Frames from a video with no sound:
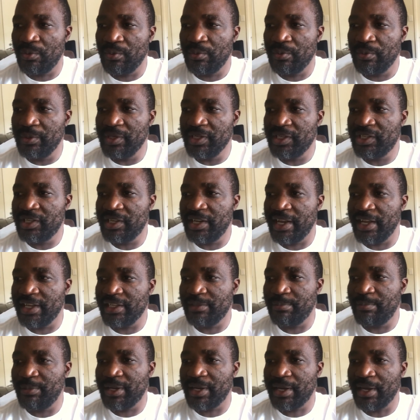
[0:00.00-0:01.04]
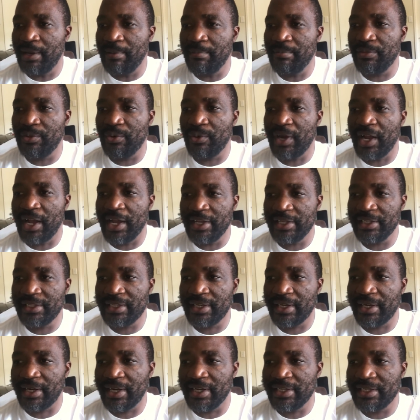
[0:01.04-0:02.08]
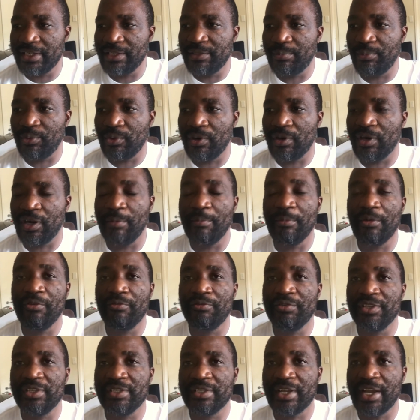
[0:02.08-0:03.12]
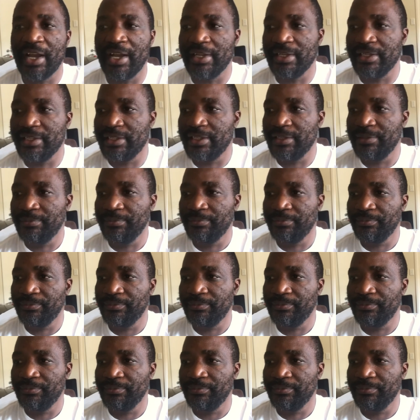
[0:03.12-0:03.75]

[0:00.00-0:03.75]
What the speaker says: which has become the highest rated program of its kind.